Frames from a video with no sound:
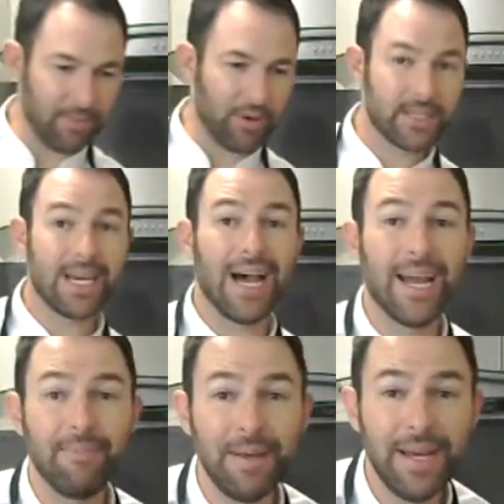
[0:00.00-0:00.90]
more
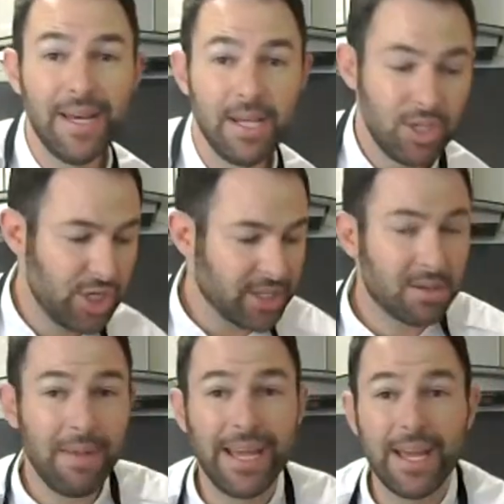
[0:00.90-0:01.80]
time just
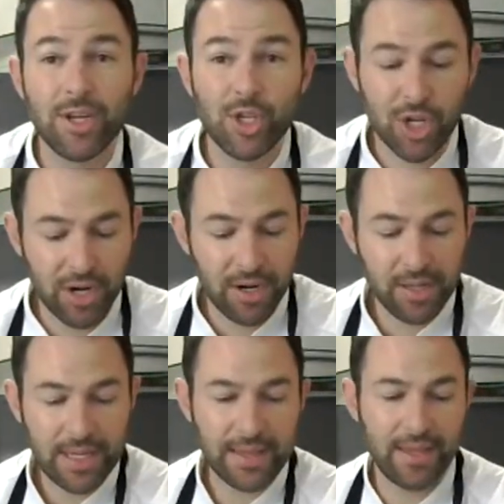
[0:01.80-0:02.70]
making
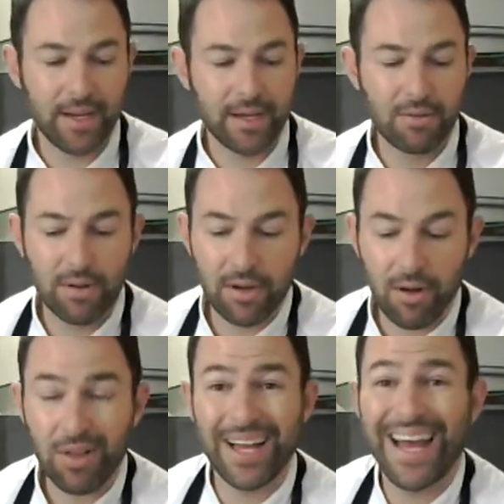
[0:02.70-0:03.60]
sure that the
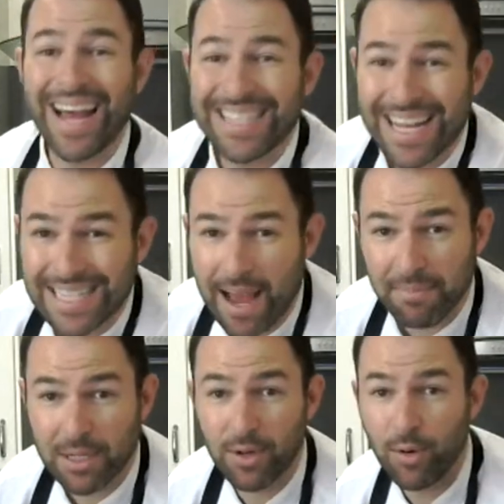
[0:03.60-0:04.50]
granola has that time
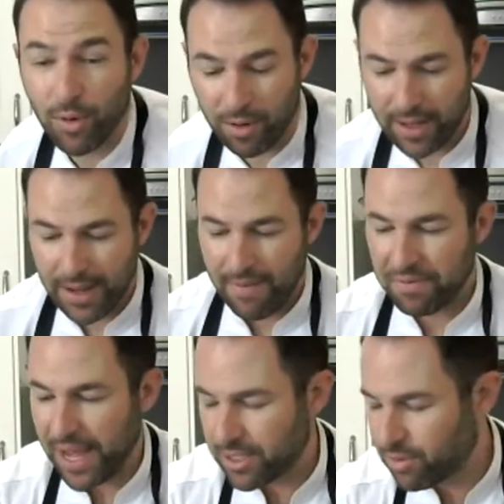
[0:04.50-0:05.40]
to cool.
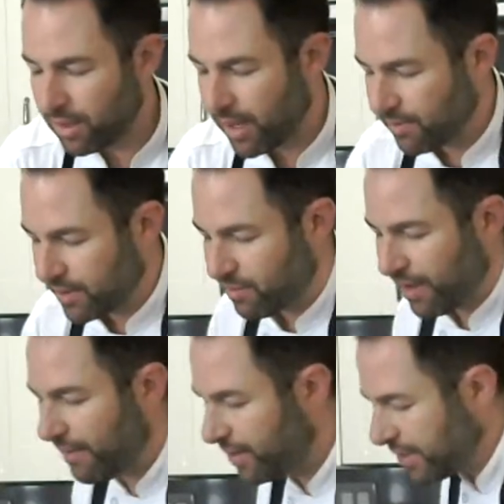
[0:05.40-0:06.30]
That's where a lot of its
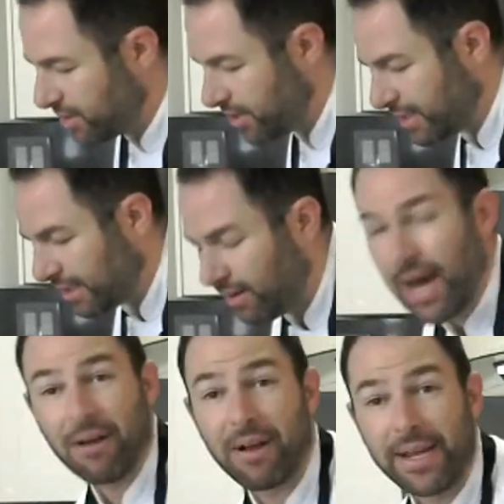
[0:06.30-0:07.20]
flavors. It's a little
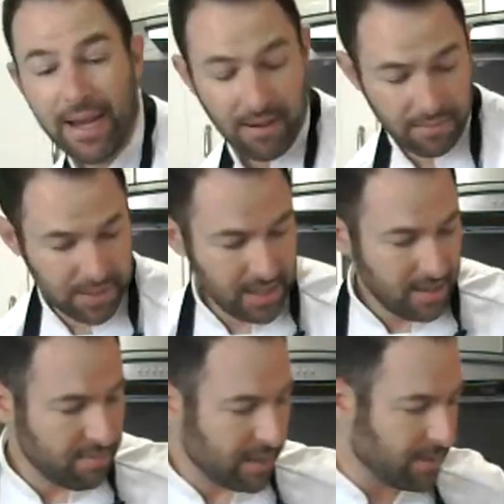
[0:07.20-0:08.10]
hot right now,
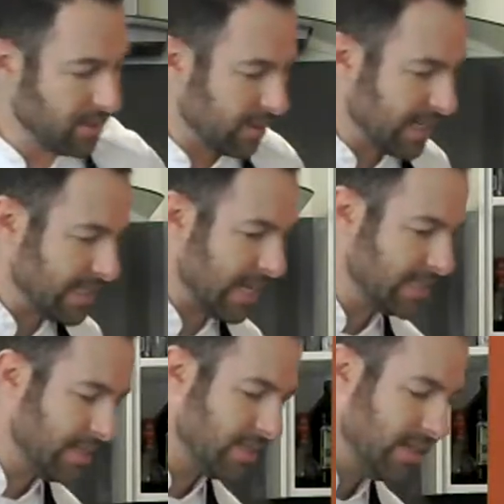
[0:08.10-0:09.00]
but I'm still going to
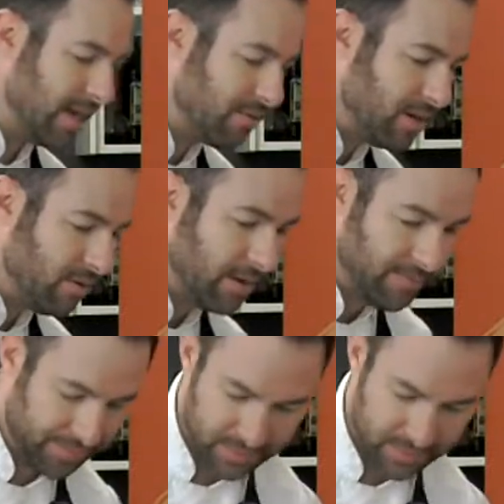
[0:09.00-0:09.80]
test it and see if we're doing.